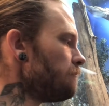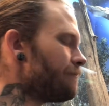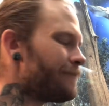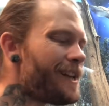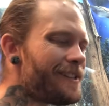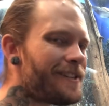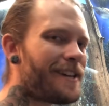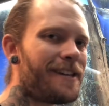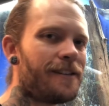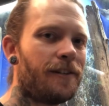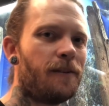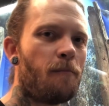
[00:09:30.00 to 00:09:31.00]
That's the
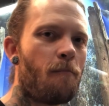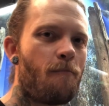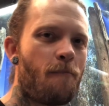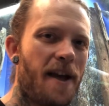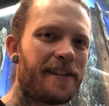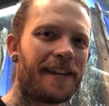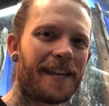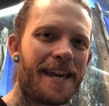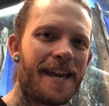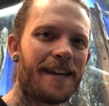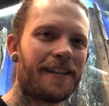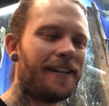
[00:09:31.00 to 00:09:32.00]
key, better
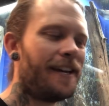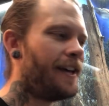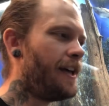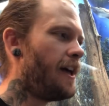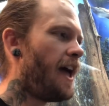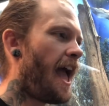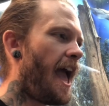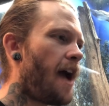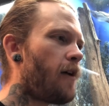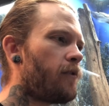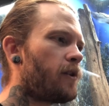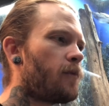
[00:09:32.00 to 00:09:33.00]
care.
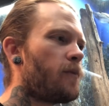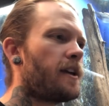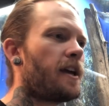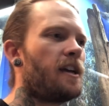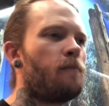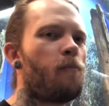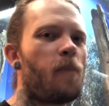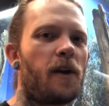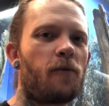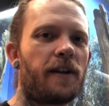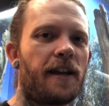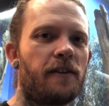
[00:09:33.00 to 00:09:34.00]
How can we keep
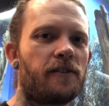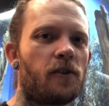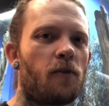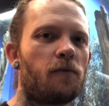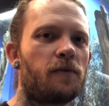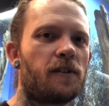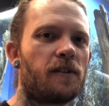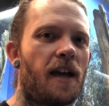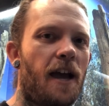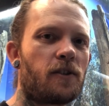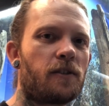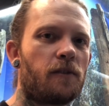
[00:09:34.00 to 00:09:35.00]
bettering ourselves to
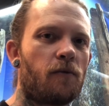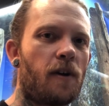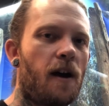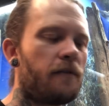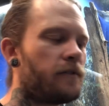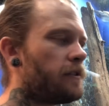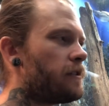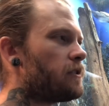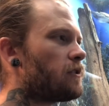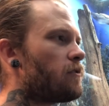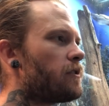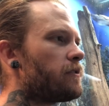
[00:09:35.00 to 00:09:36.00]
actually look after these
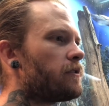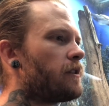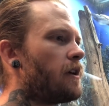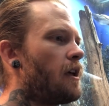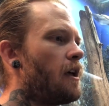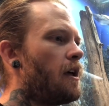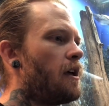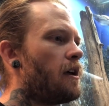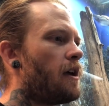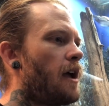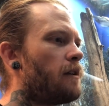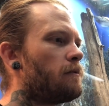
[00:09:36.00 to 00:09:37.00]
critters?
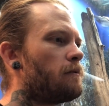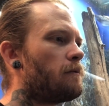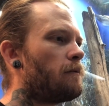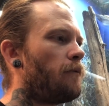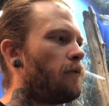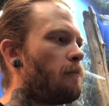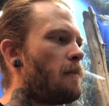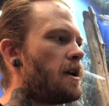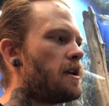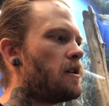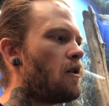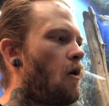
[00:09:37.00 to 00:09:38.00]
And for
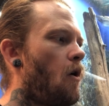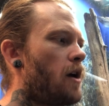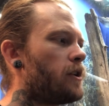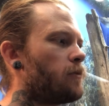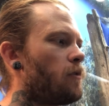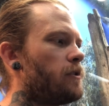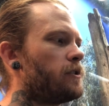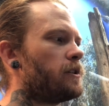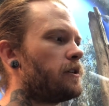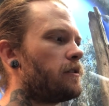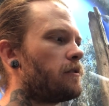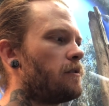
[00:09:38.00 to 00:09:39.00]
me, I just wanted
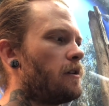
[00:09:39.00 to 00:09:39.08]
to